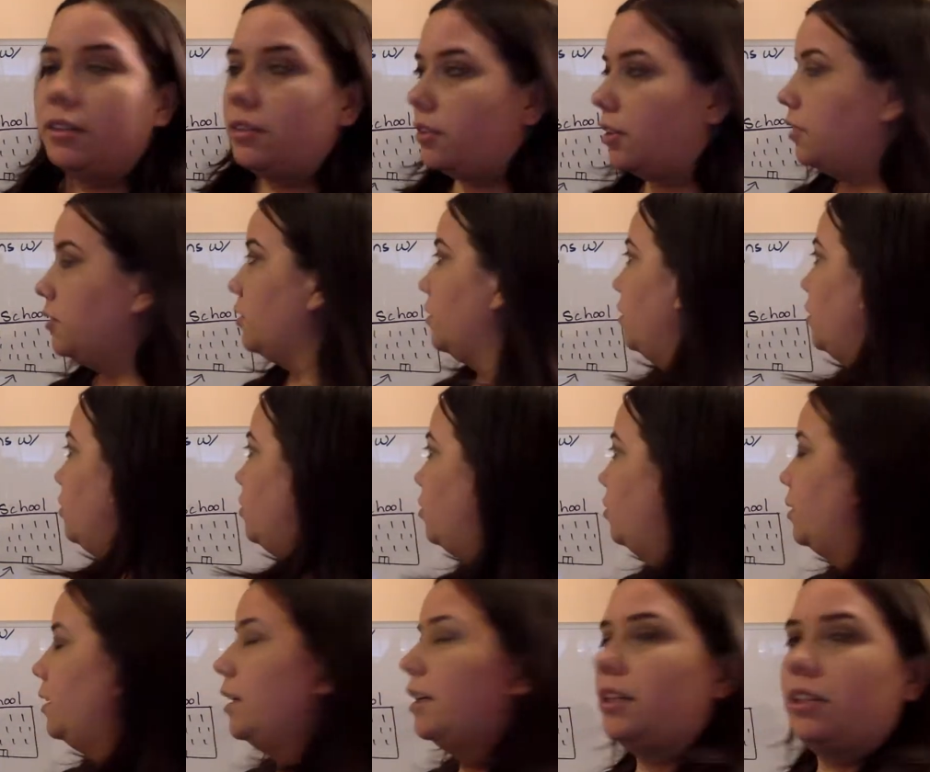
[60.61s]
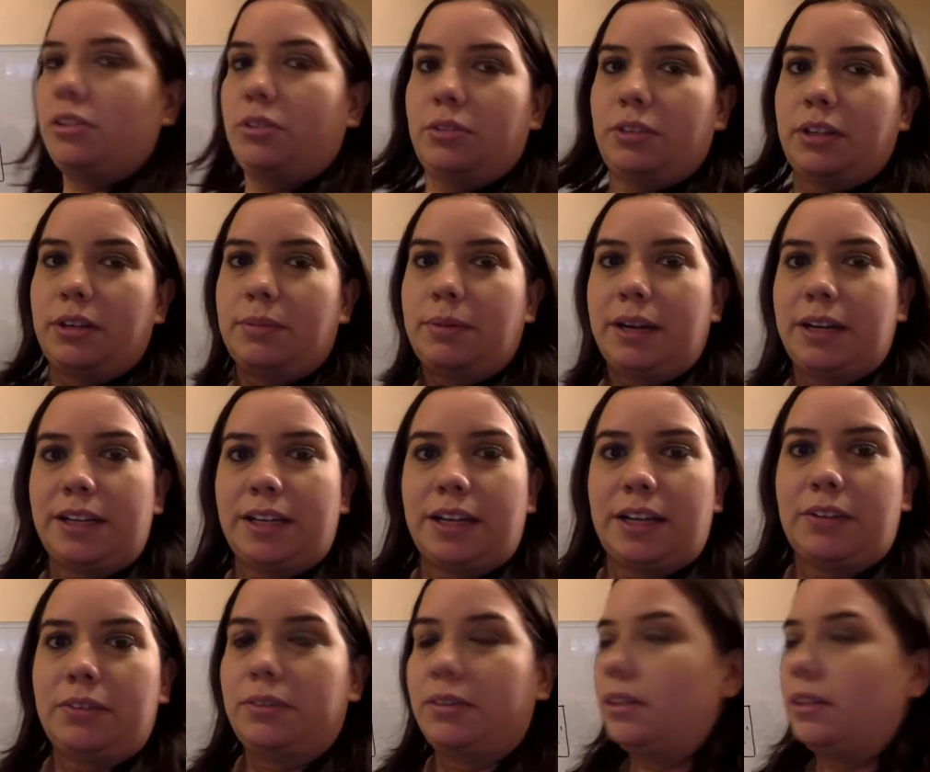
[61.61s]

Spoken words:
So let's go ahead and do that right now.